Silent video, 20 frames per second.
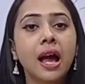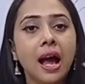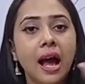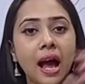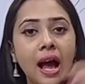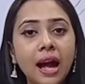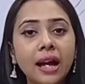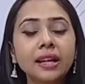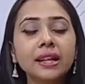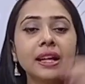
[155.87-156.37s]

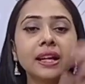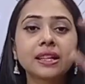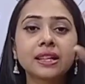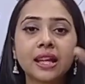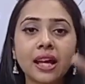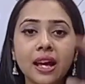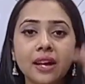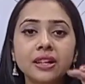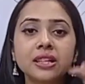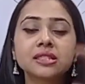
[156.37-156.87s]
and it
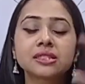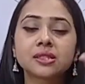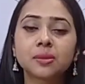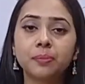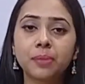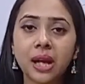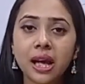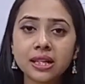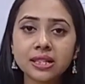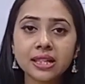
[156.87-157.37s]
carries the
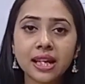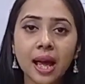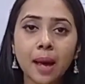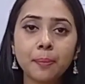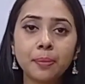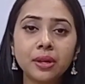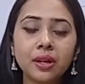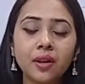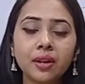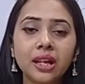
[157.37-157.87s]
blood
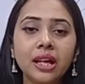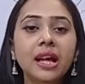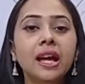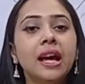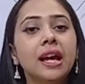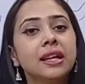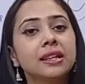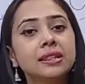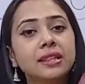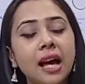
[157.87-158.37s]
capillary
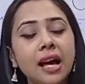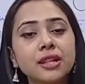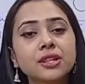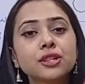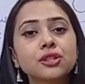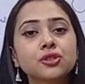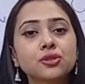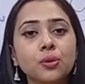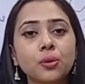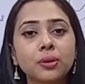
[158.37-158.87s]
that
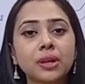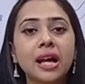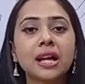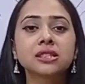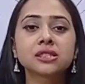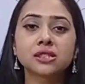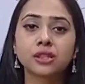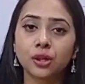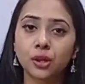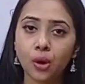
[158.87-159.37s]
is known
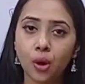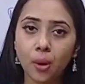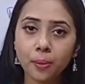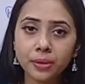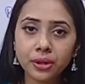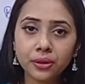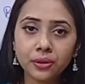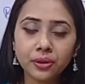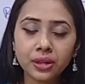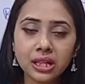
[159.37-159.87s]
as the
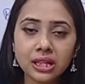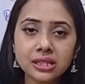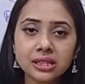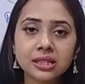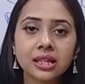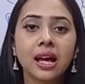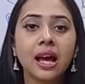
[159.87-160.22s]
glomerulus,